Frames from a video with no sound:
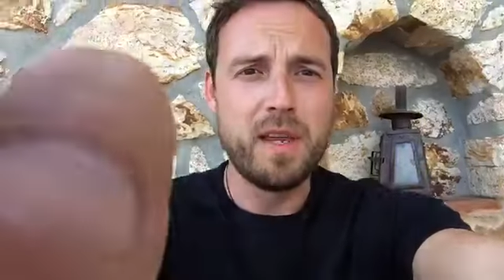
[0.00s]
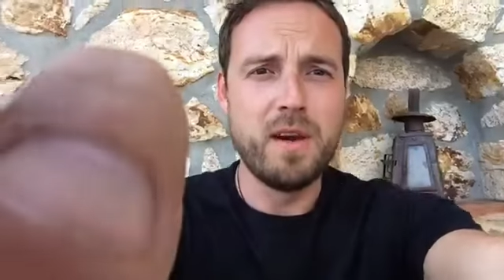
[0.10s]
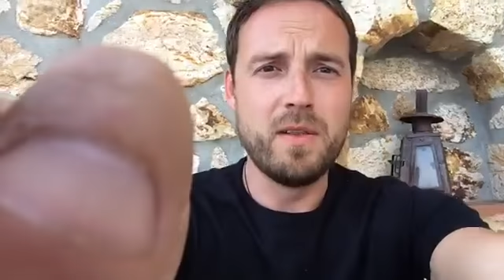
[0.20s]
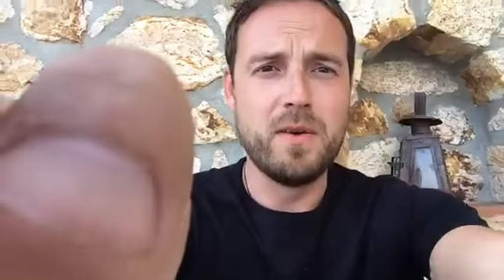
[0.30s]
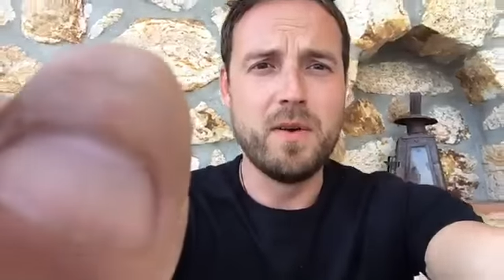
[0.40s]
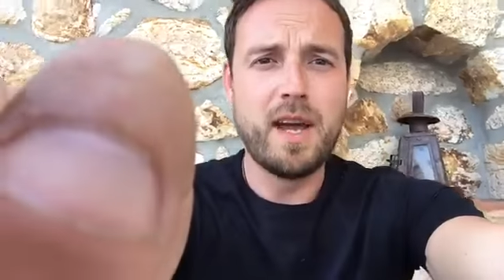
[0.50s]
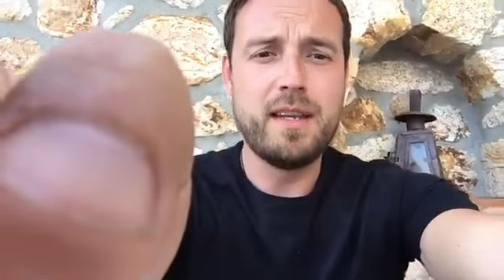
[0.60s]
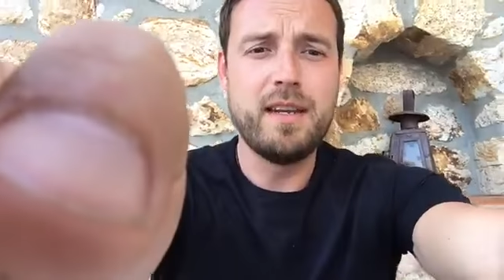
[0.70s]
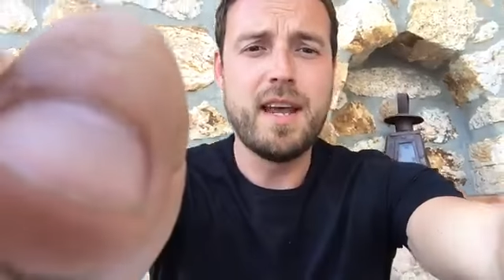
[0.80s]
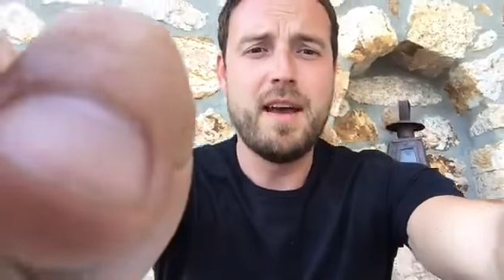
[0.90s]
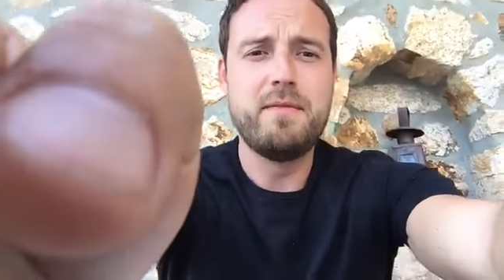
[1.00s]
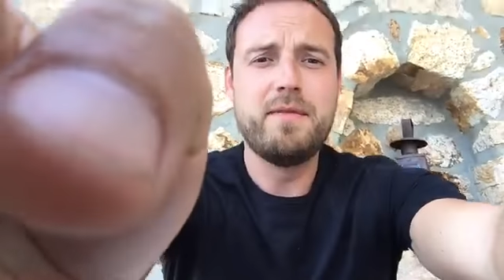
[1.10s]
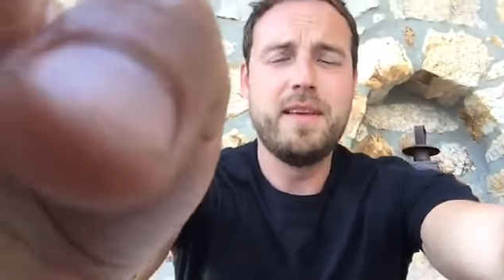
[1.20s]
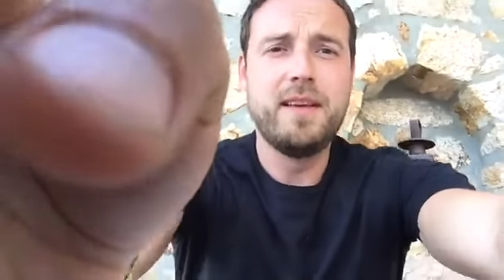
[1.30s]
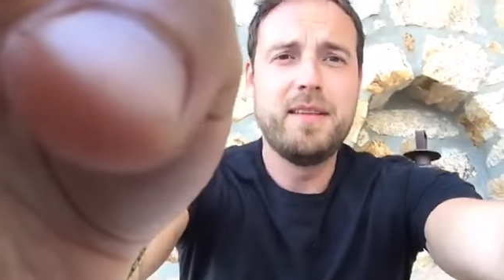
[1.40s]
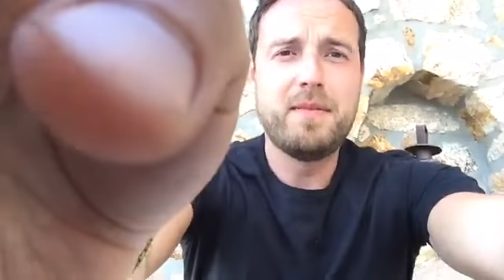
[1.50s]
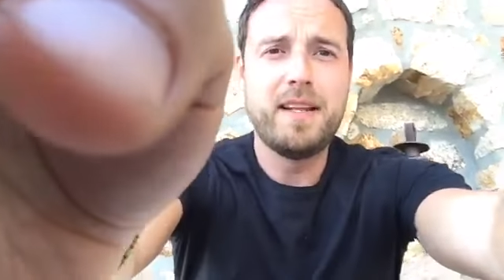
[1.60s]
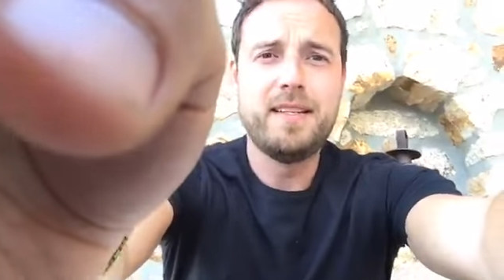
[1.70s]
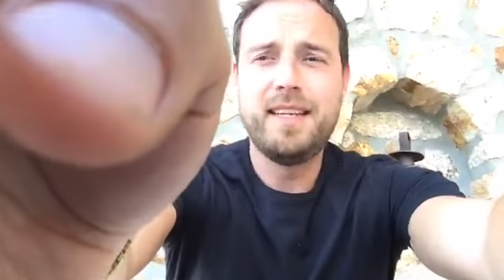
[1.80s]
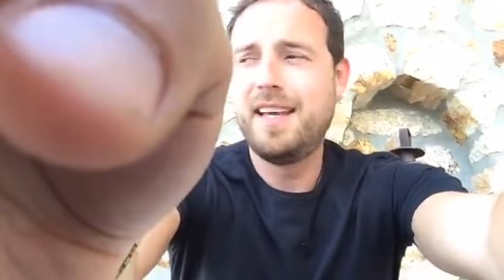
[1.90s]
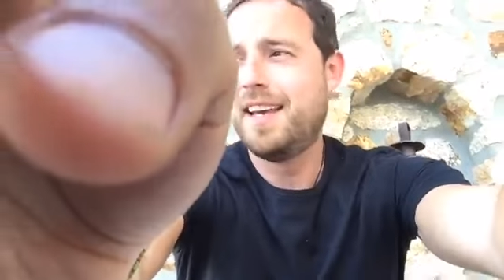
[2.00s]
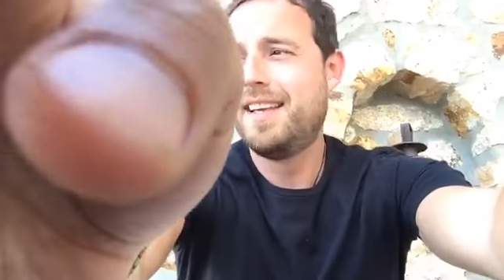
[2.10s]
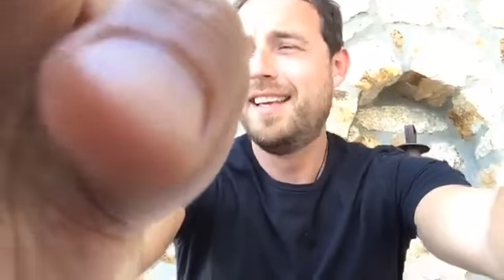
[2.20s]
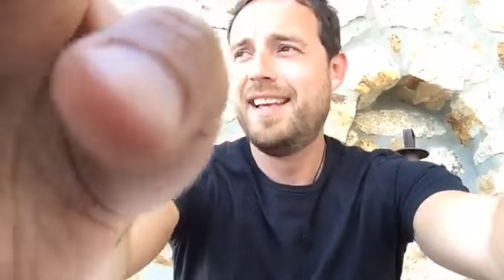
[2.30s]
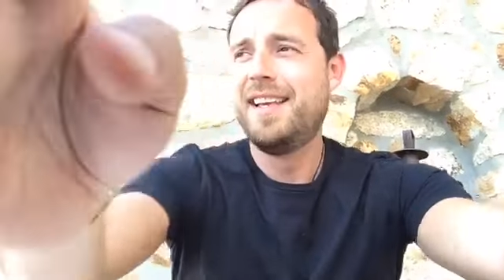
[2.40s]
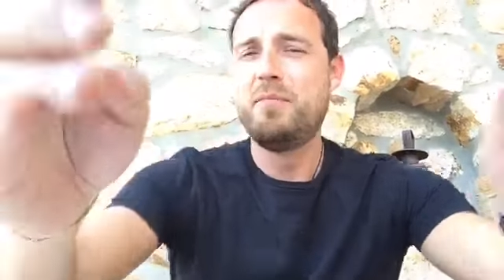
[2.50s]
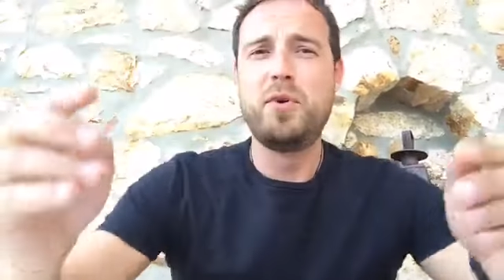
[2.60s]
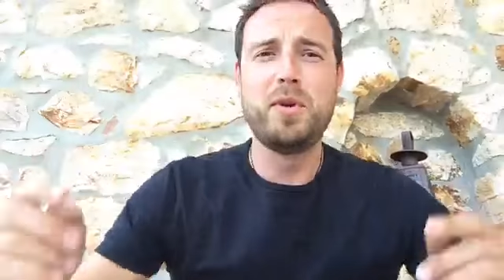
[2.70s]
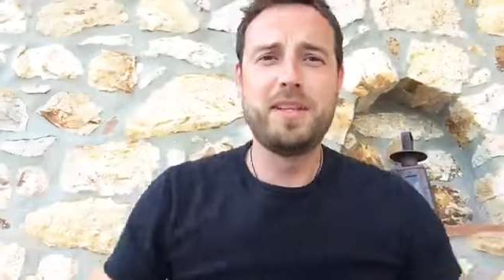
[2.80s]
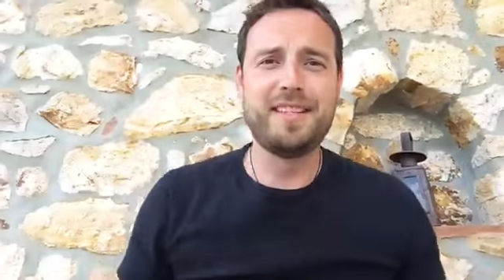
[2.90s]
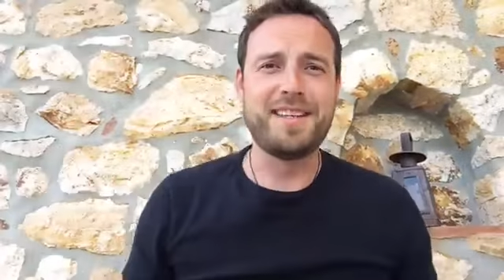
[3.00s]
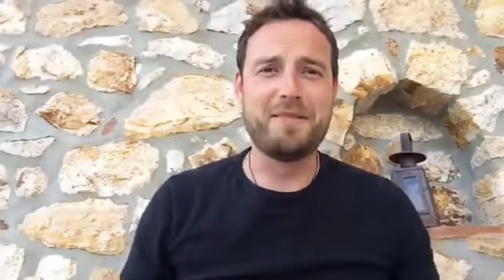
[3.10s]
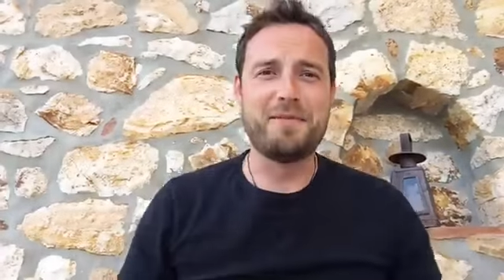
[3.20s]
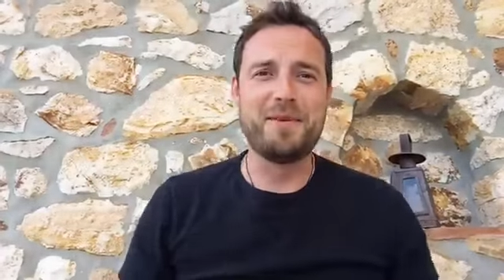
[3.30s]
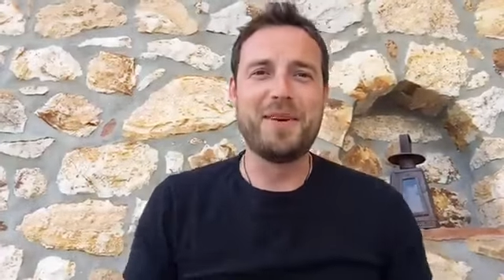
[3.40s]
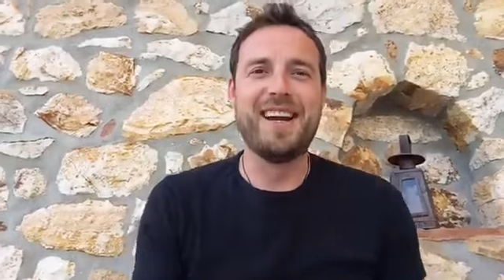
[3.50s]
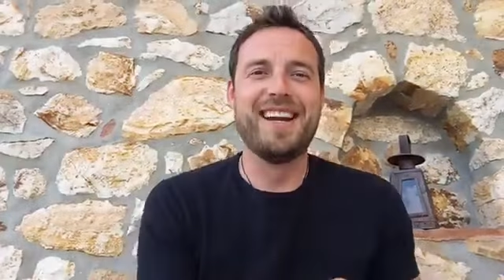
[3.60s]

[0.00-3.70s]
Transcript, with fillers: here, though, I didn't have the, the fancy uh, pool and stuff. We